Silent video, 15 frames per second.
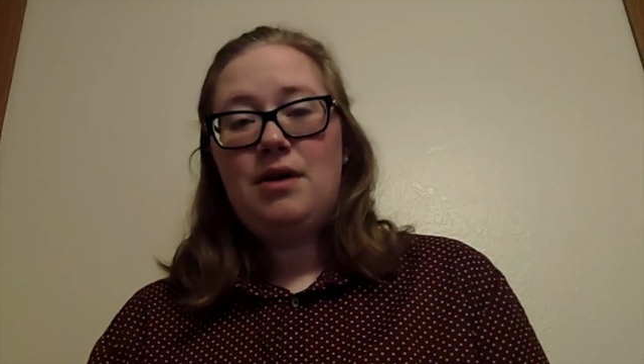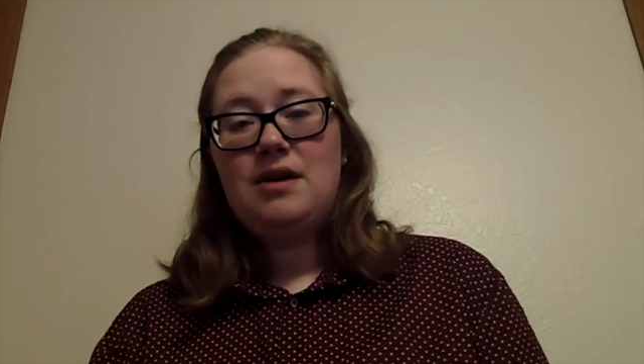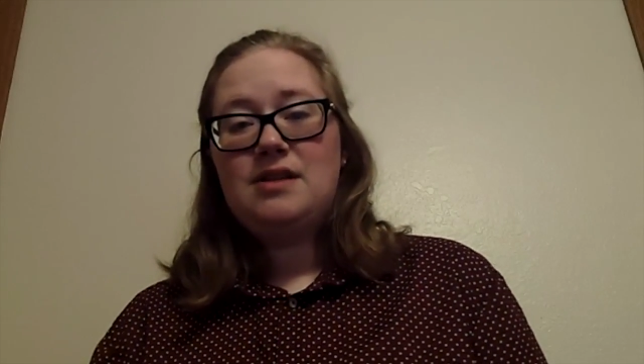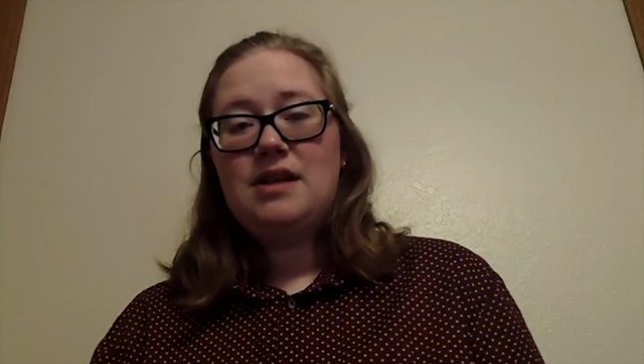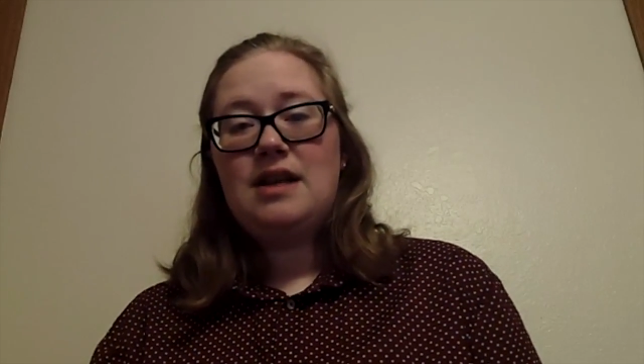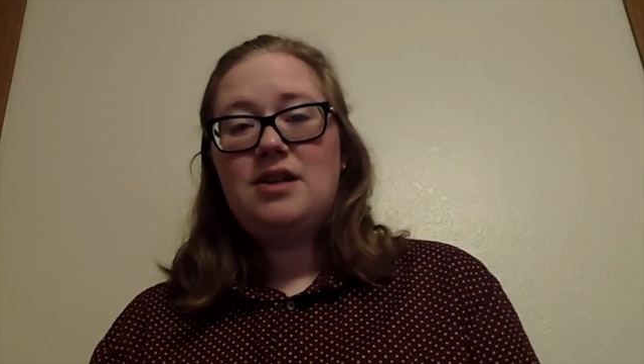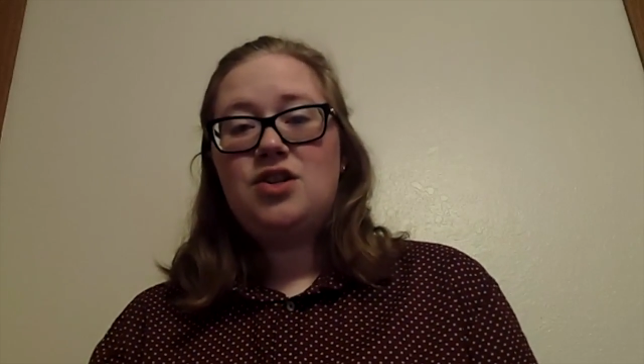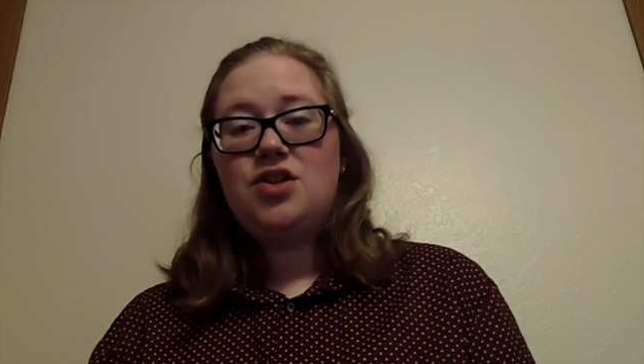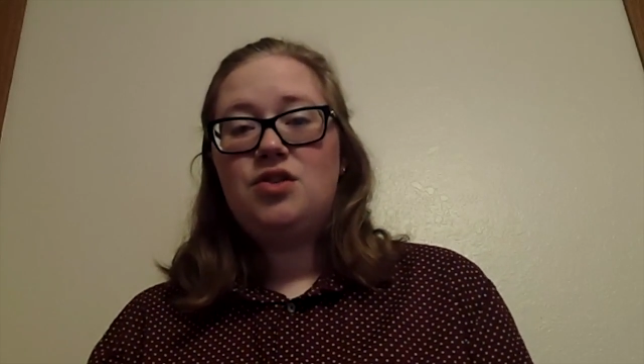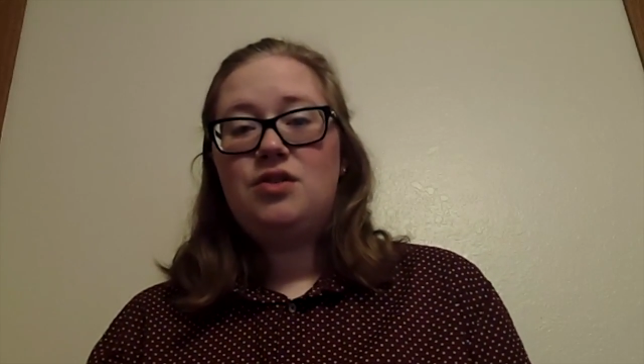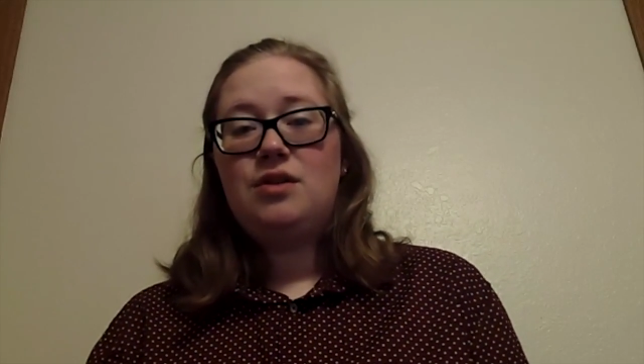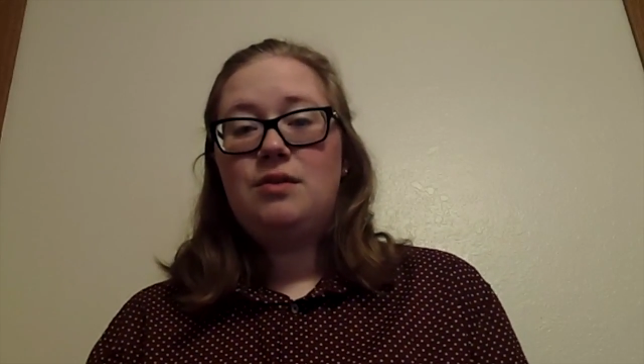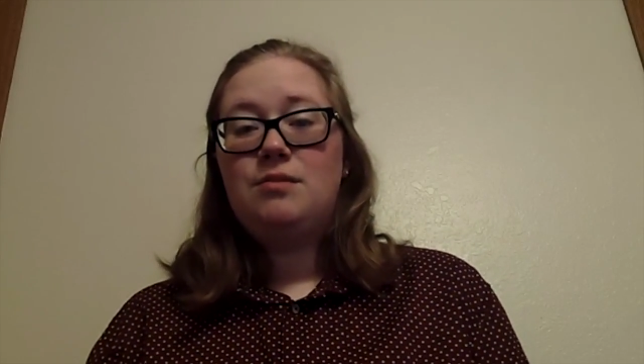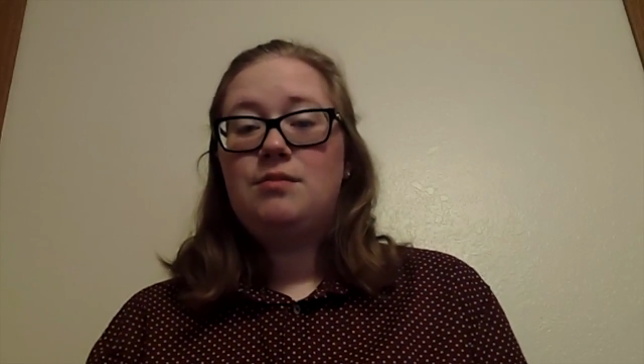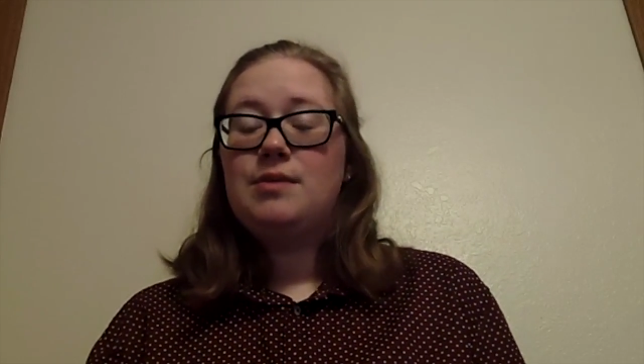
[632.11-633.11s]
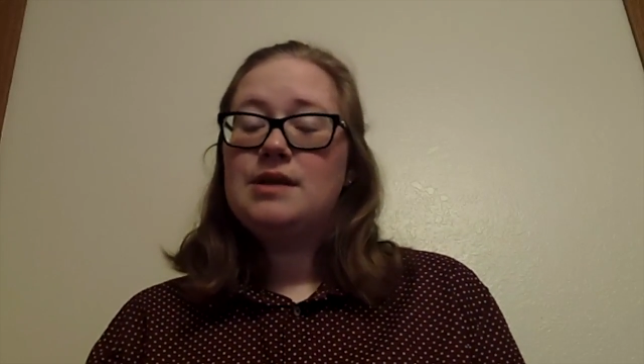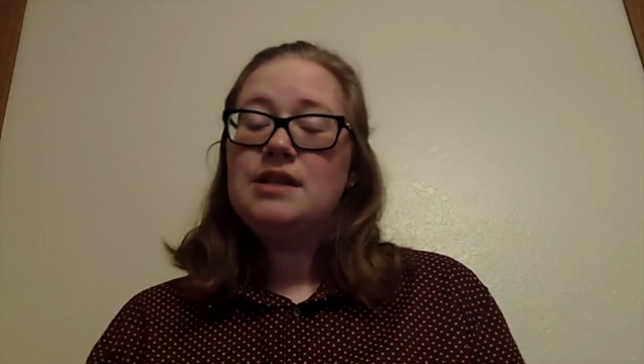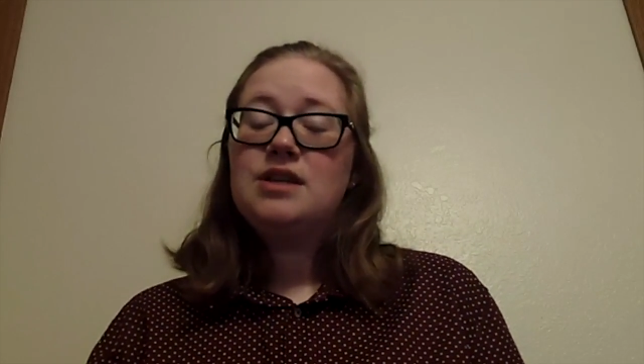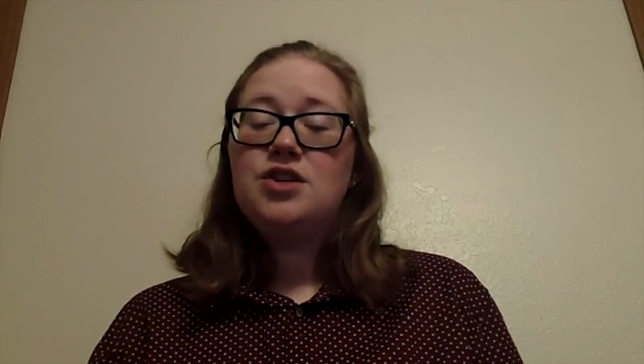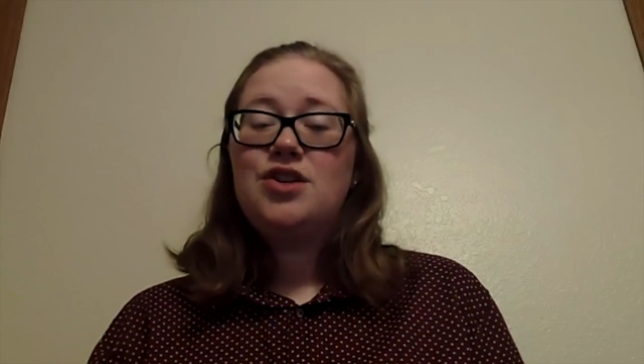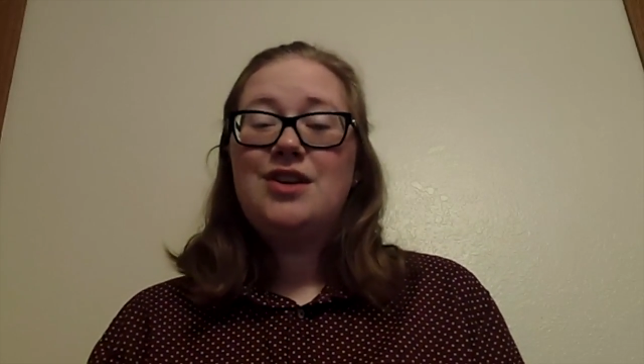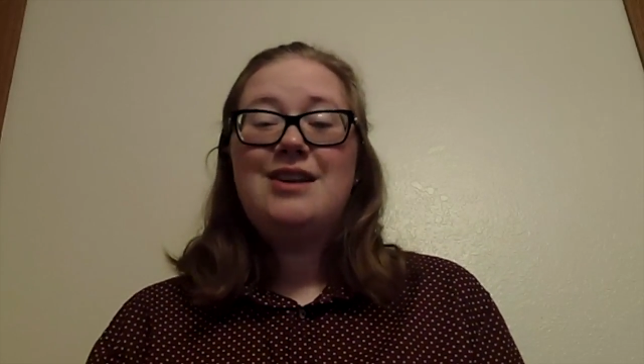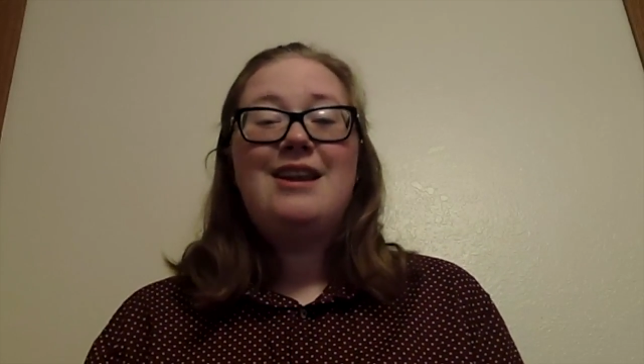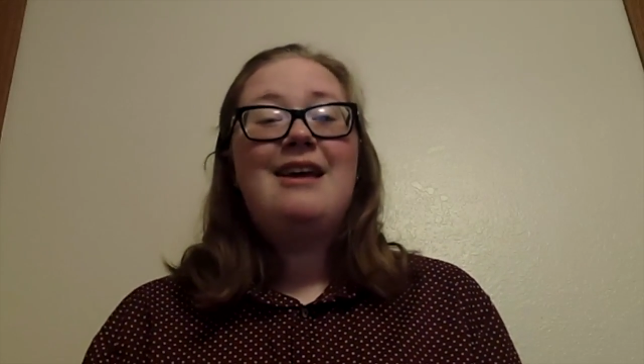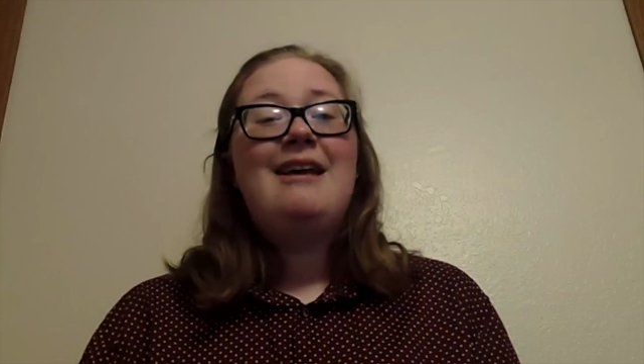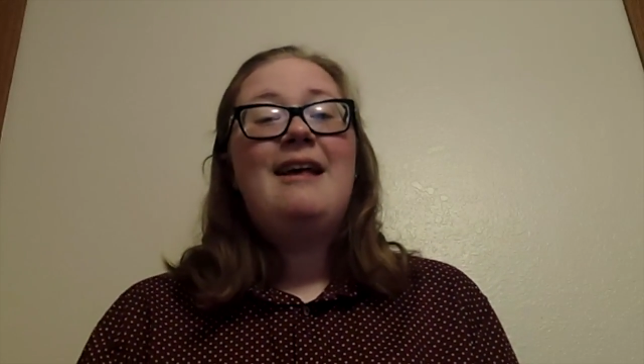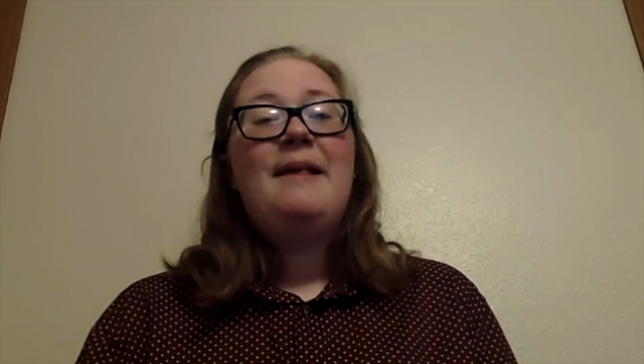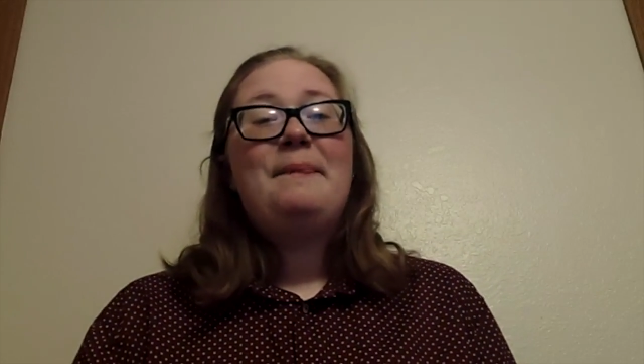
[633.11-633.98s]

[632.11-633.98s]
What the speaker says: presidential position.